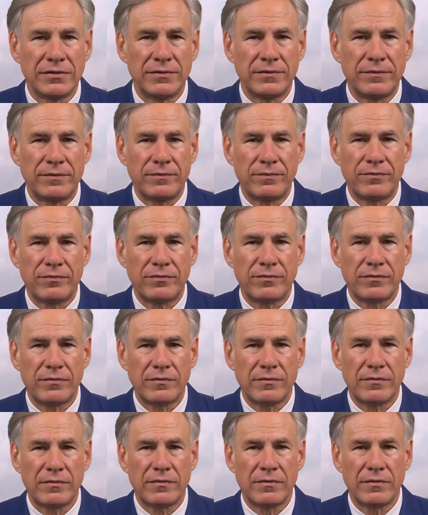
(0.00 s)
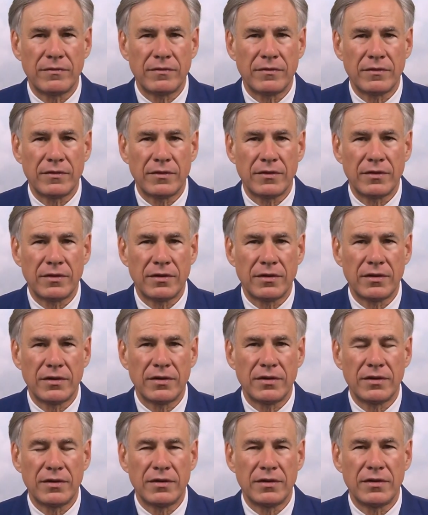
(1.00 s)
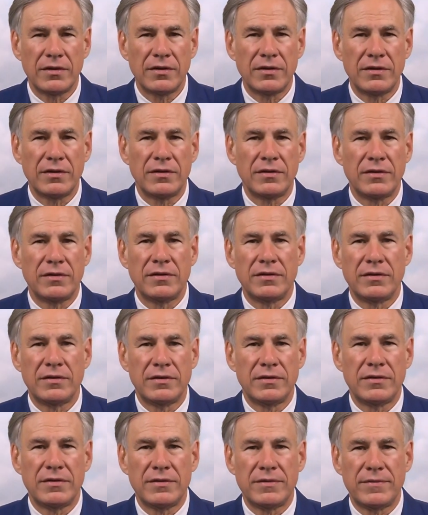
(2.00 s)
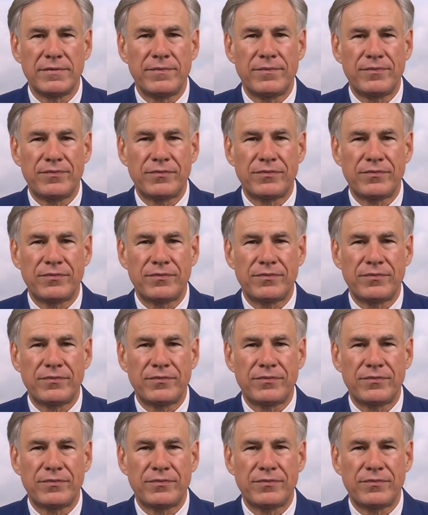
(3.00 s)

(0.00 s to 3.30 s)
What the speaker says: This person isn't speaking.